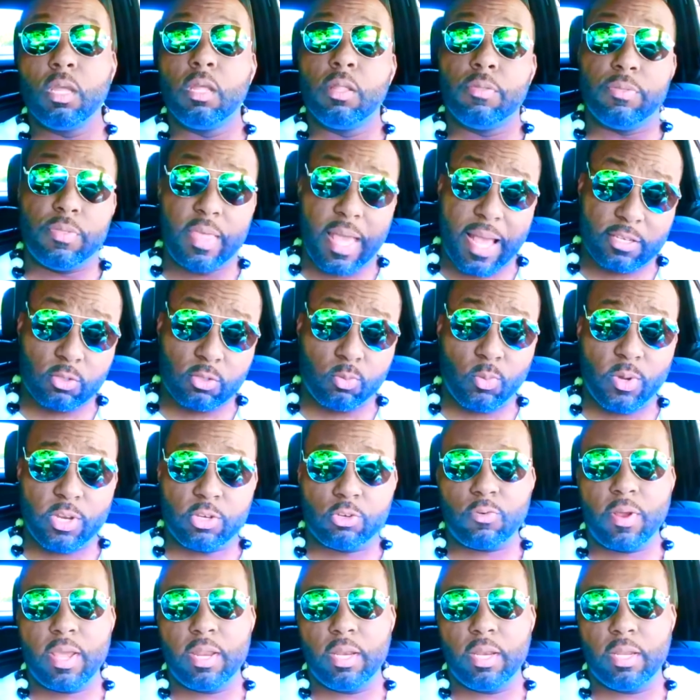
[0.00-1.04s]
That's where
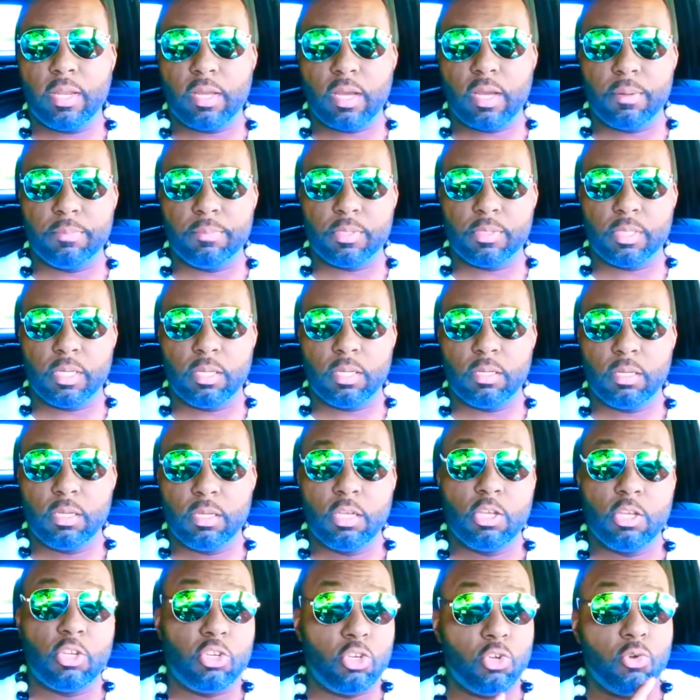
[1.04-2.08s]
training comes in.
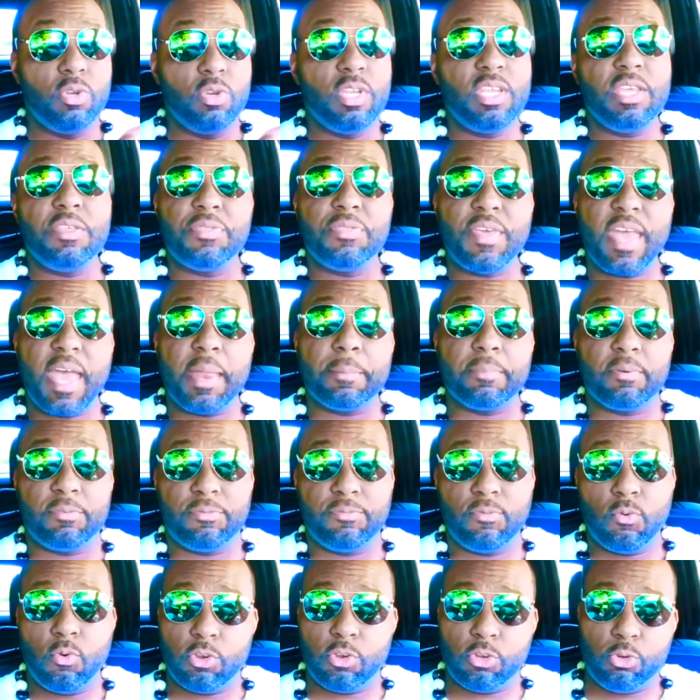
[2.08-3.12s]
You need that
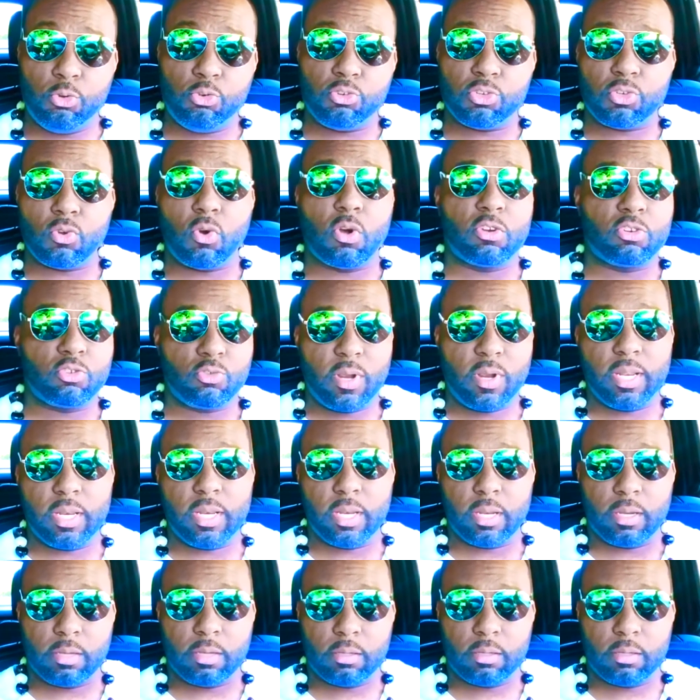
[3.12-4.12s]
before you start trading.